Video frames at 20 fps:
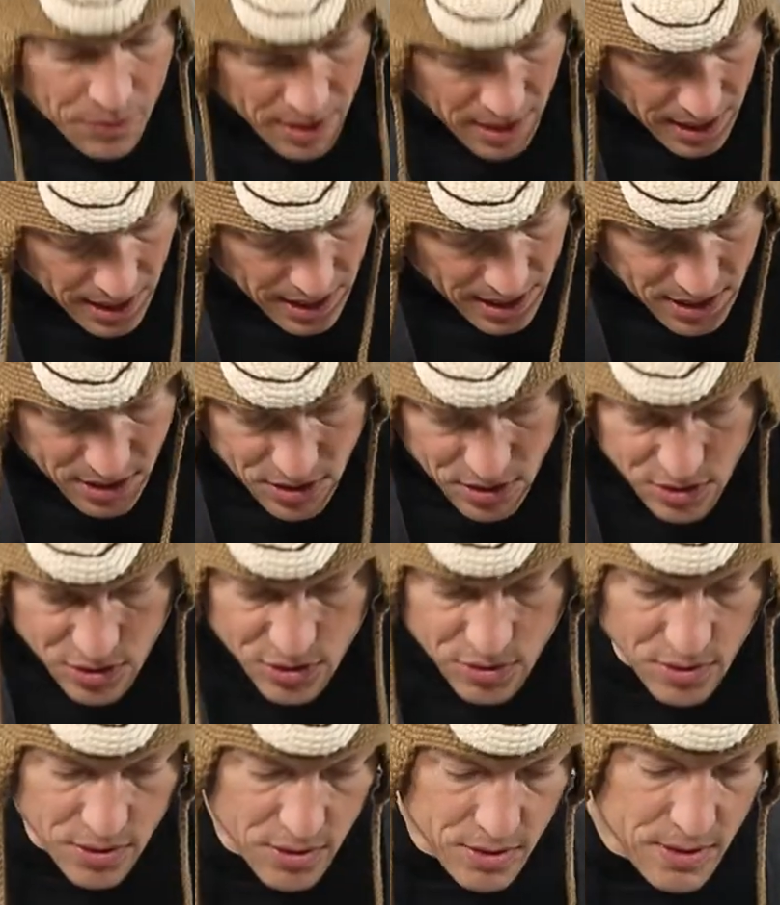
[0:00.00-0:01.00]
I added 2
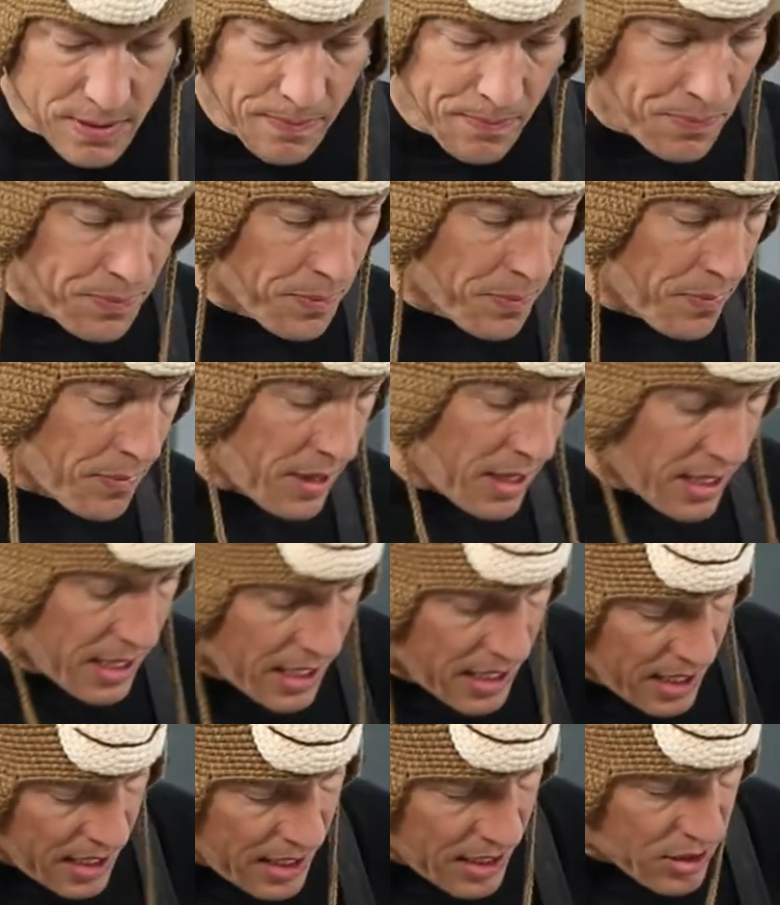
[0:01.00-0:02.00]
screws. And I
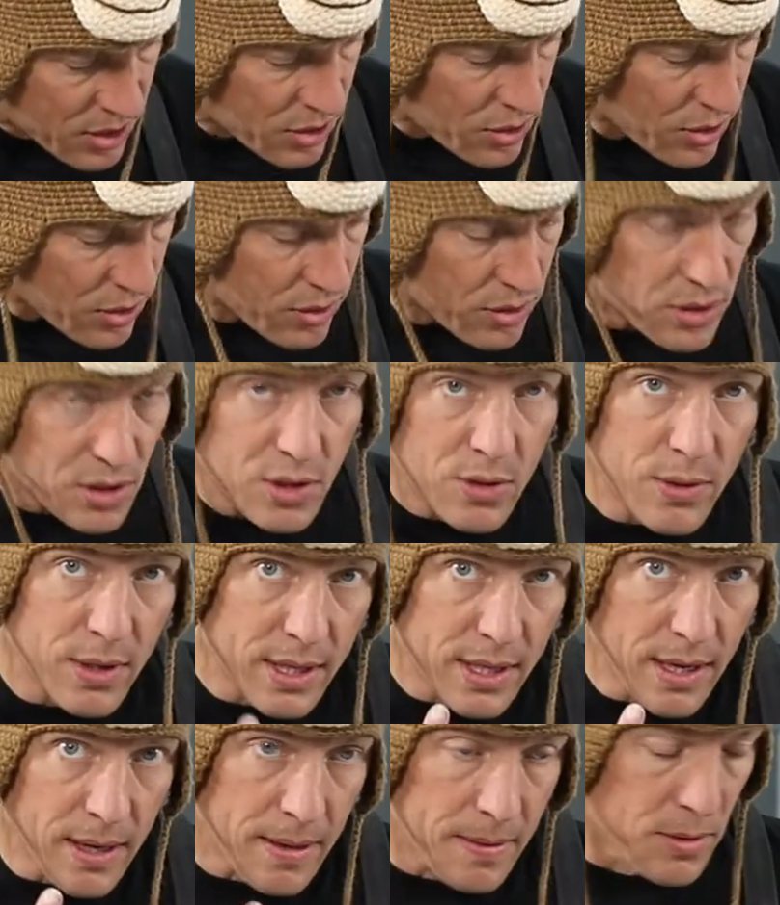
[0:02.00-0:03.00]
needed circles to go in
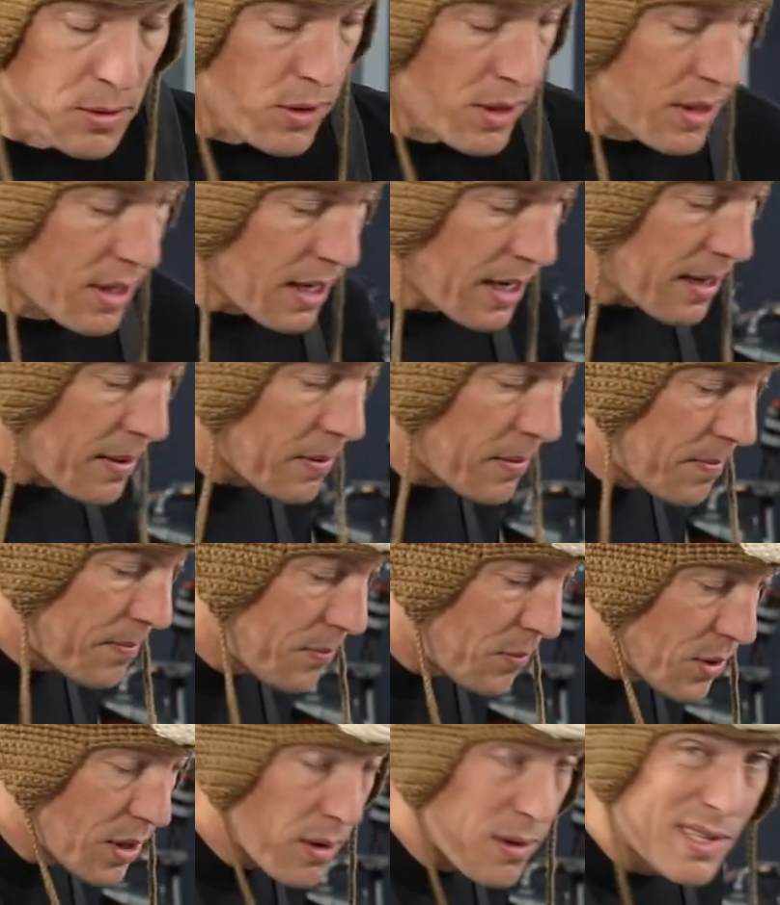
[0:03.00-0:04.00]
there. So I thought
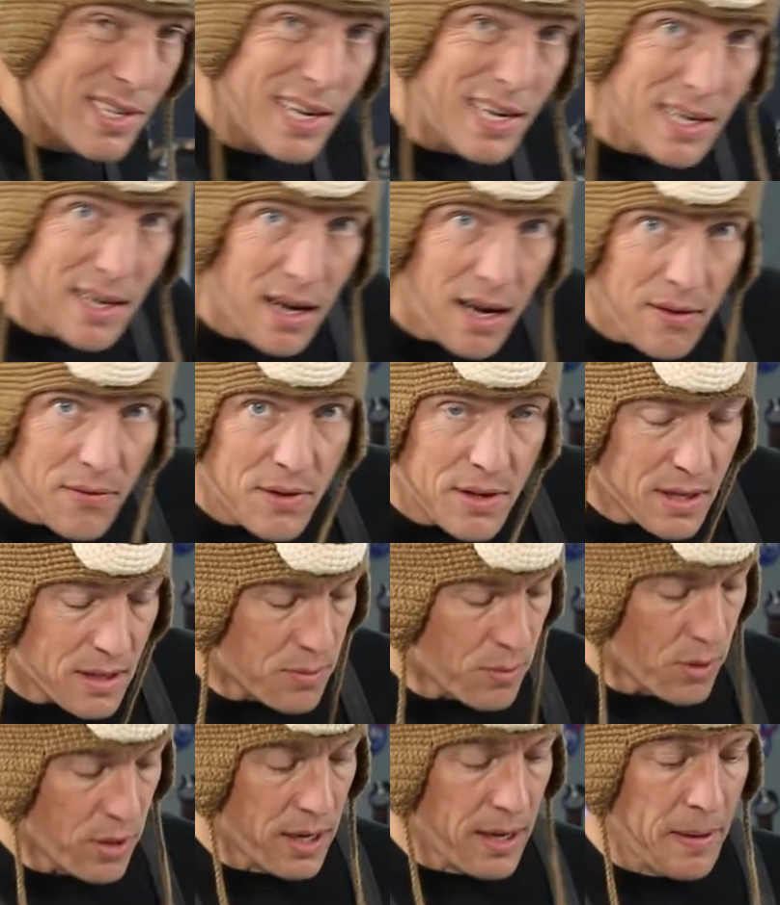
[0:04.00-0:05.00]
when I was getting coffee this
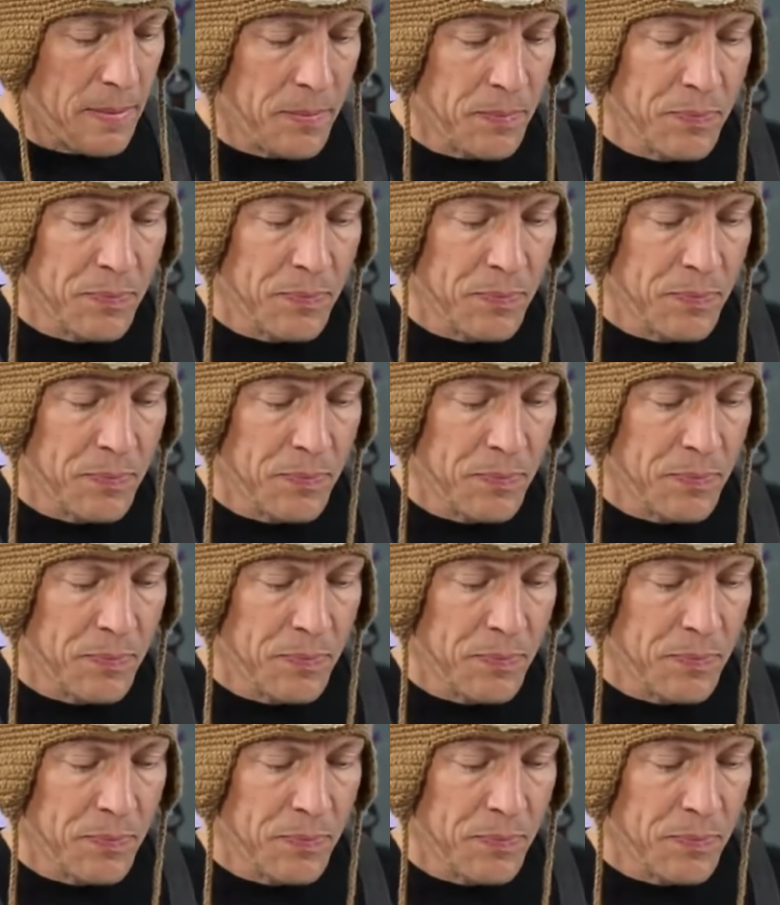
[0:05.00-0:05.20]
morning,